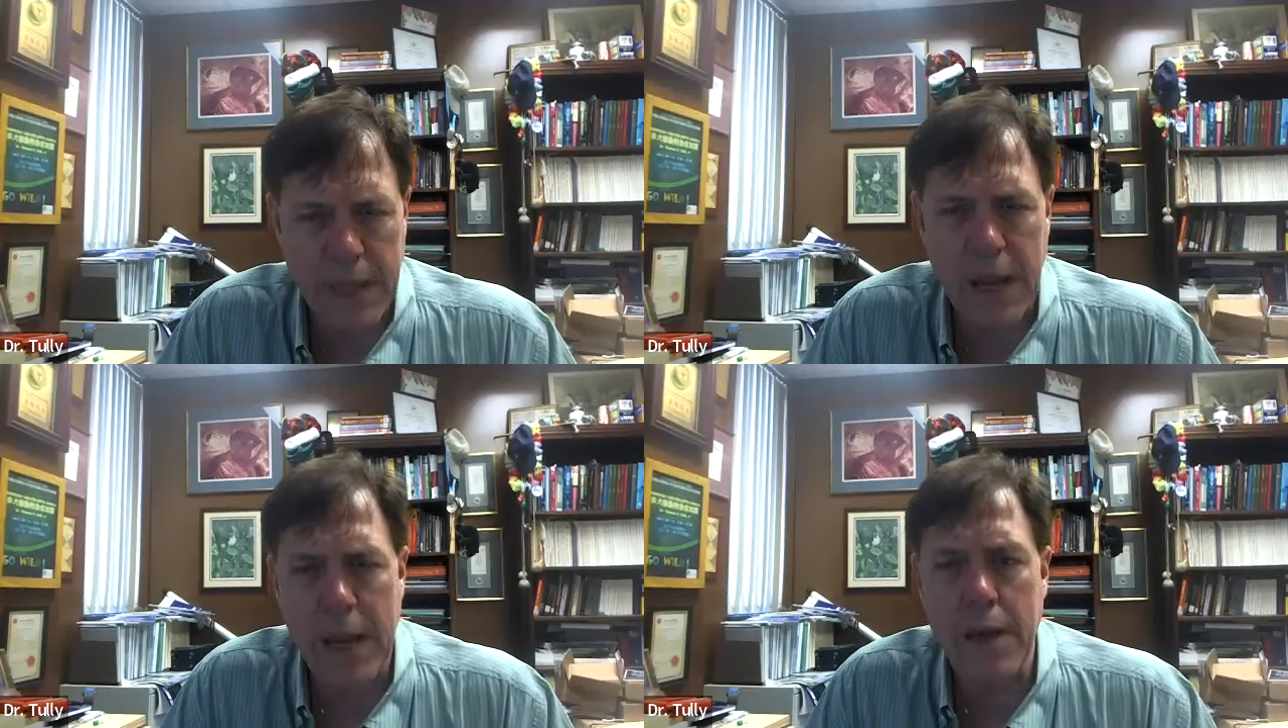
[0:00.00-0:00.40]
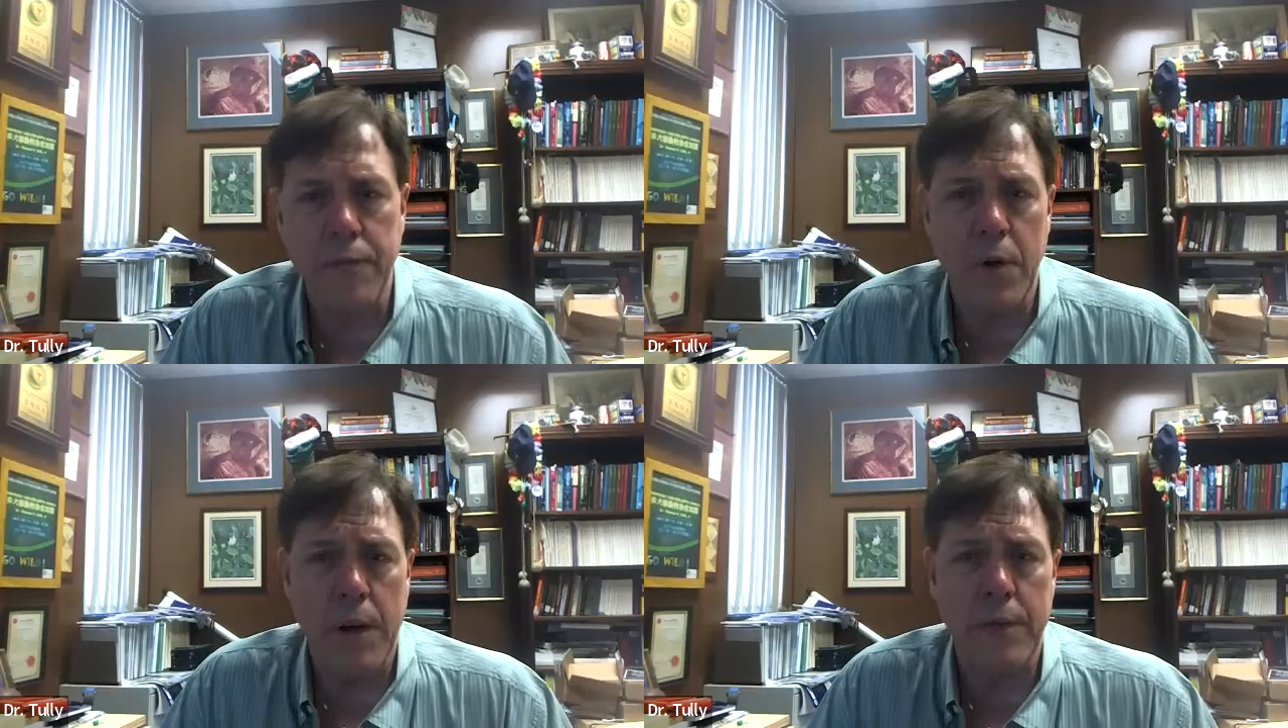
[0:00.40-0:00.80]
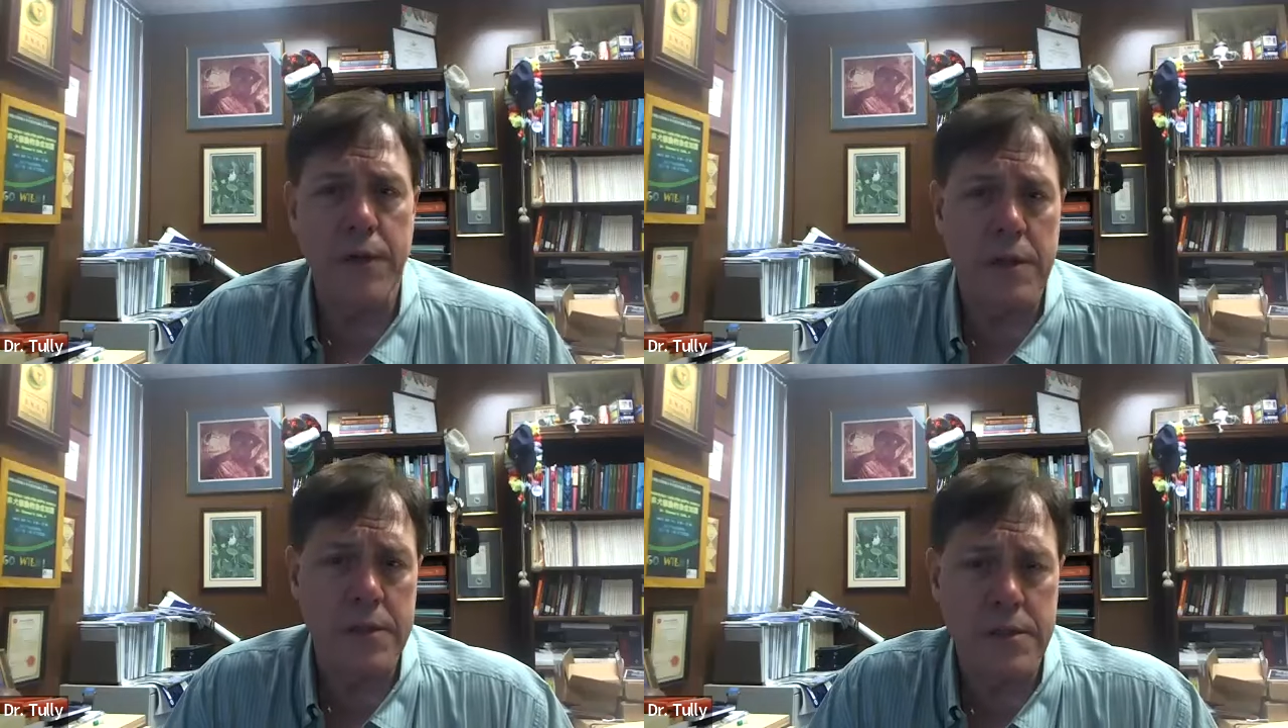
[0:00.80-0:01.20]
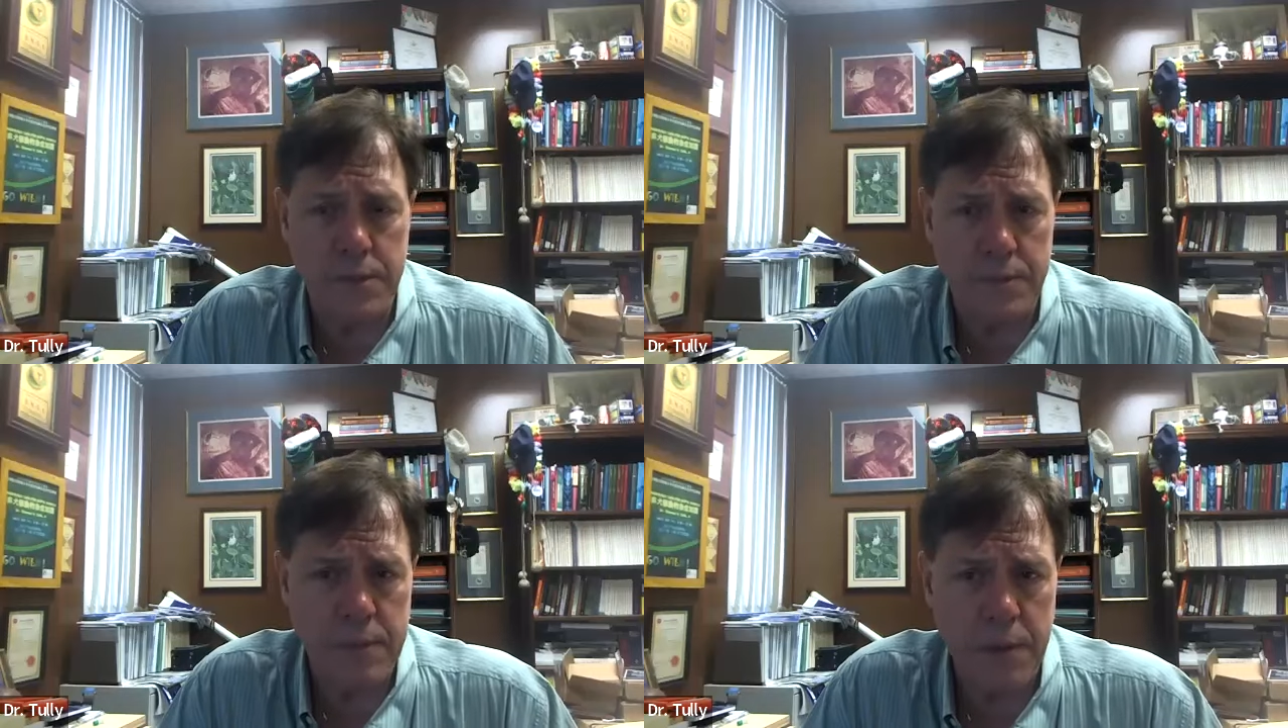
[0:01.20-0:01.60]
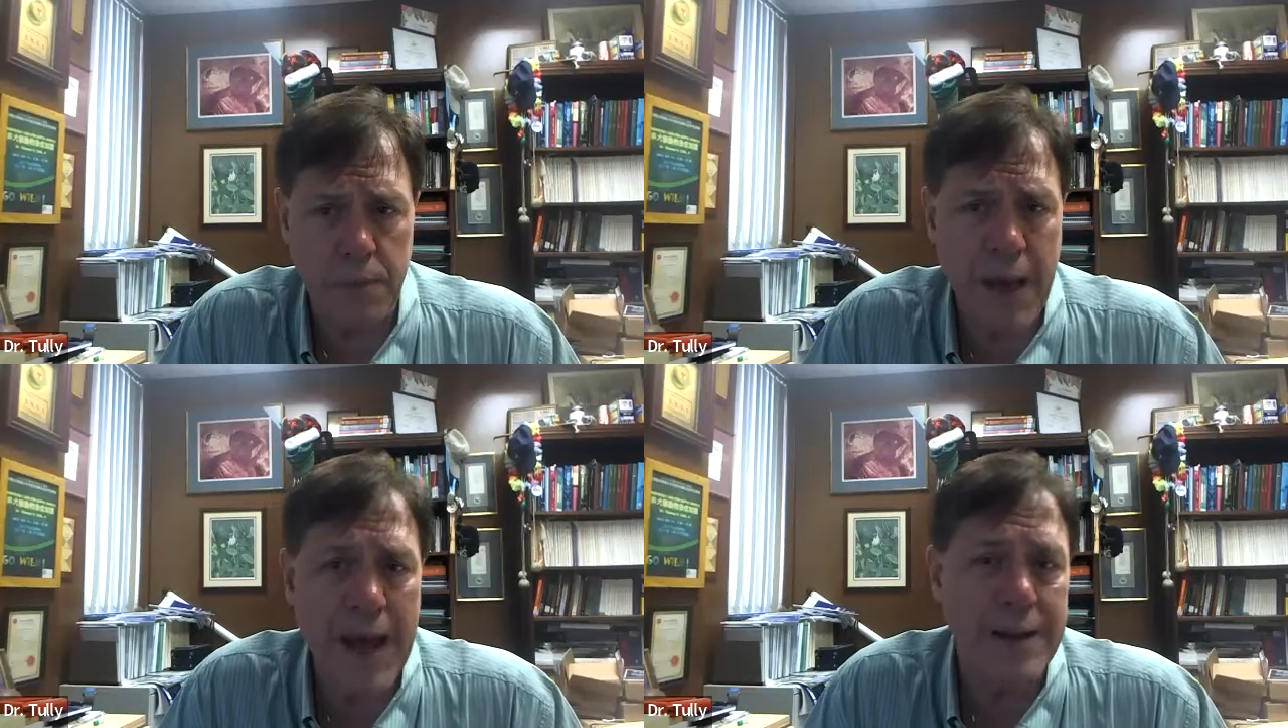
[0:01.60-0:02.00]
I have no evidence to
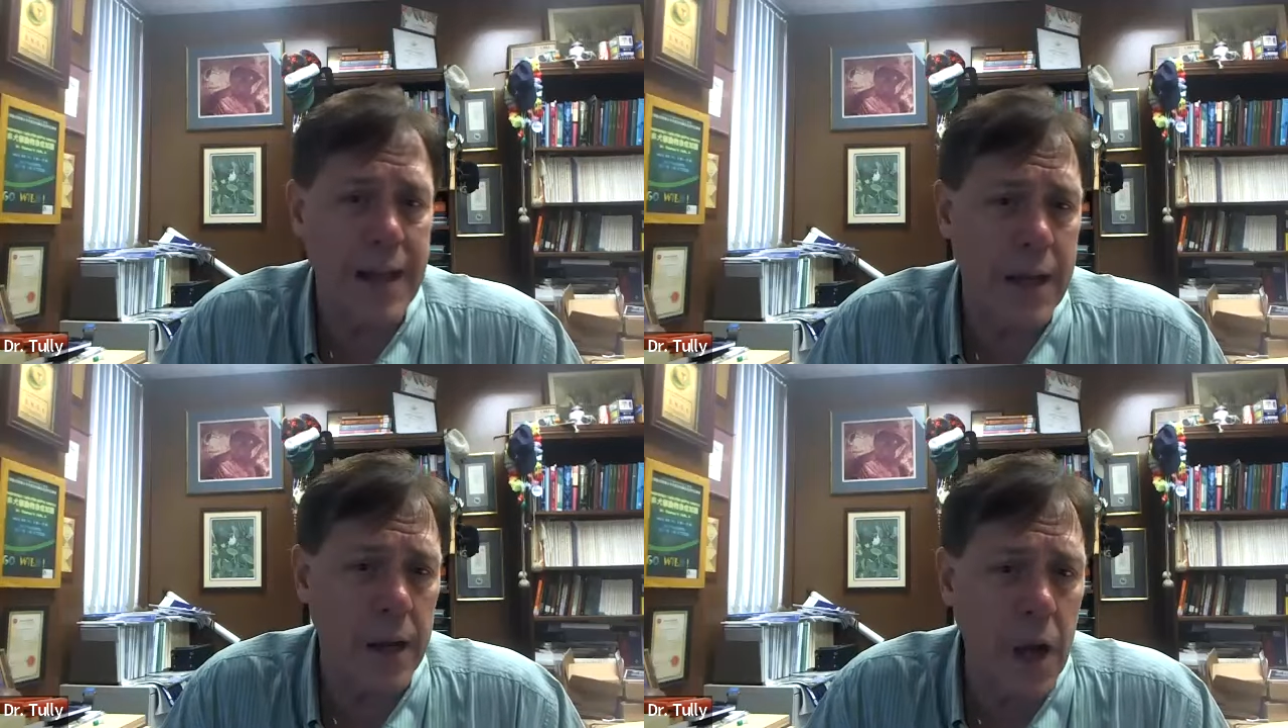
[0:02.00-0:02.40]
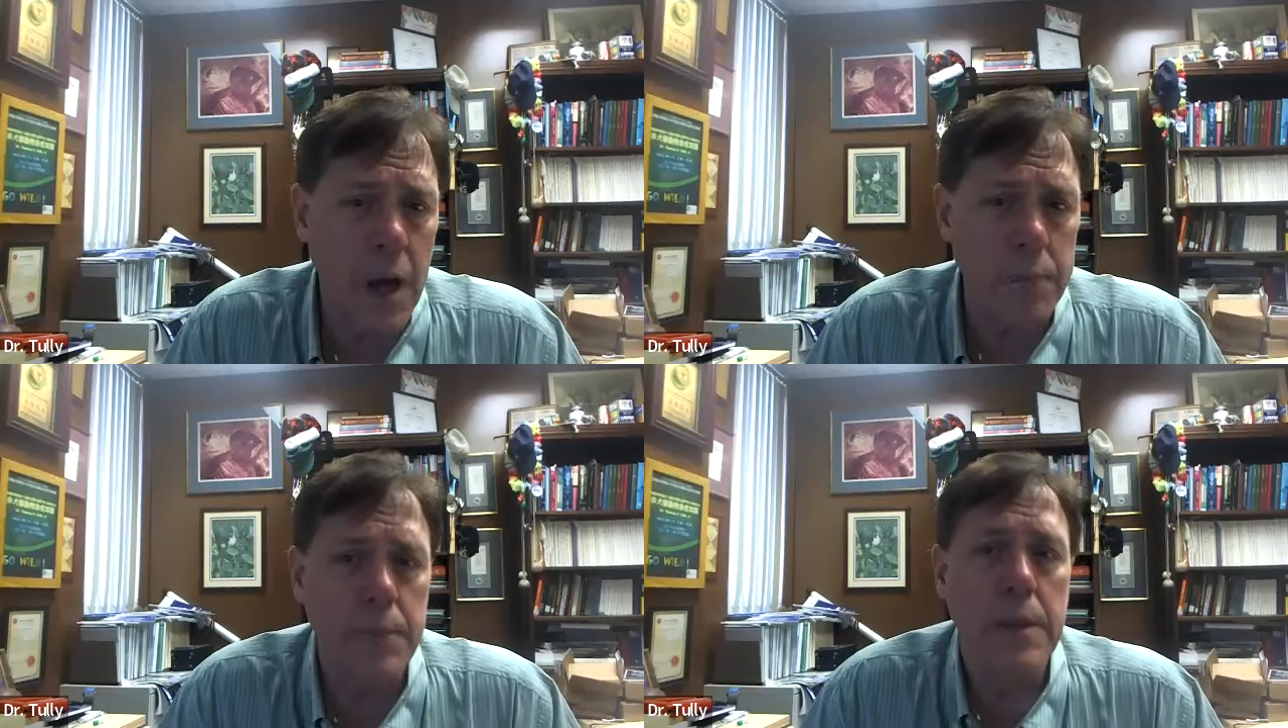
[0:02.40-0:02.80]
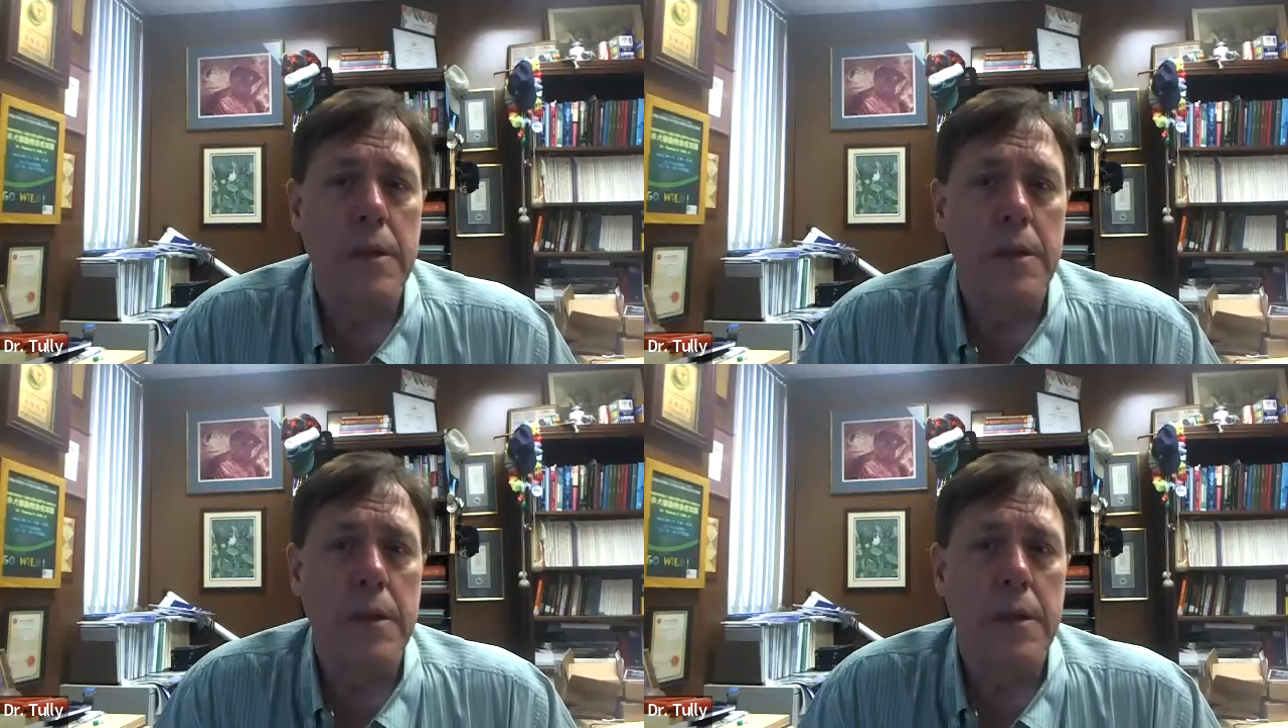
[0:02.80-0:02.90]
back that up,